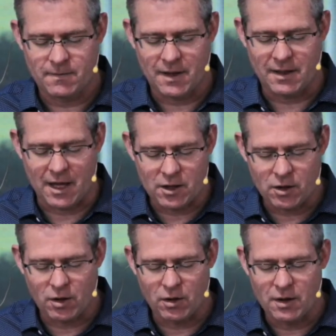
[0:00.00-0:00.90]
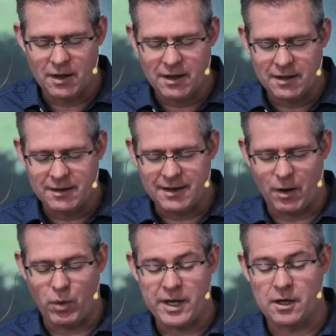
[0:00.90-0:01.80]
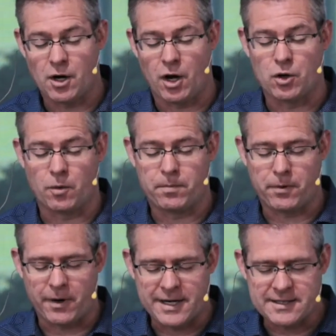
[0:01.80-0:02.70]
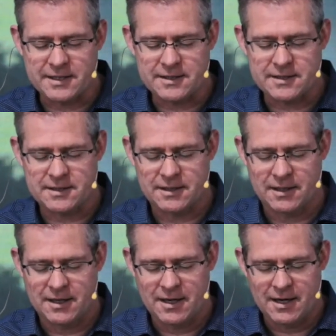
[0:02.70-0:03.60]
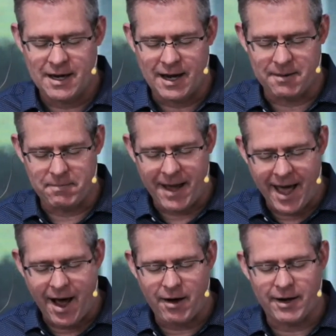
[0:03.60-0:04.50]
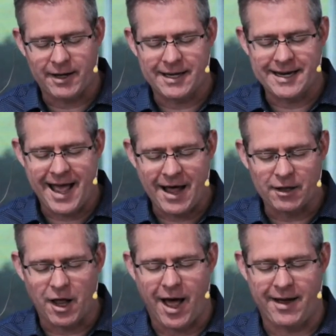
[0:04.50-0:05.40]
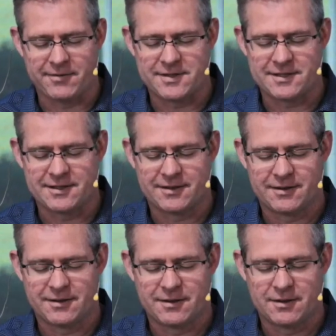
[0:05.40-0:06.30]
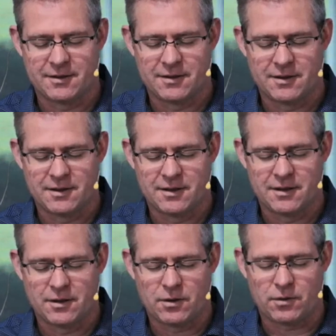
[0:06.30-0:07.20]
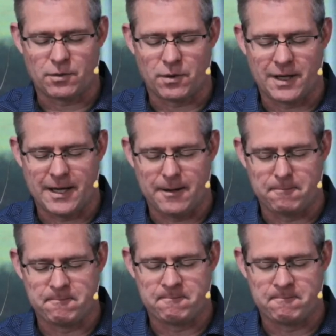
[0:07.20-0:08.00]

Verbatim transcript: Thank you that we can know your presence and power in our lives through him.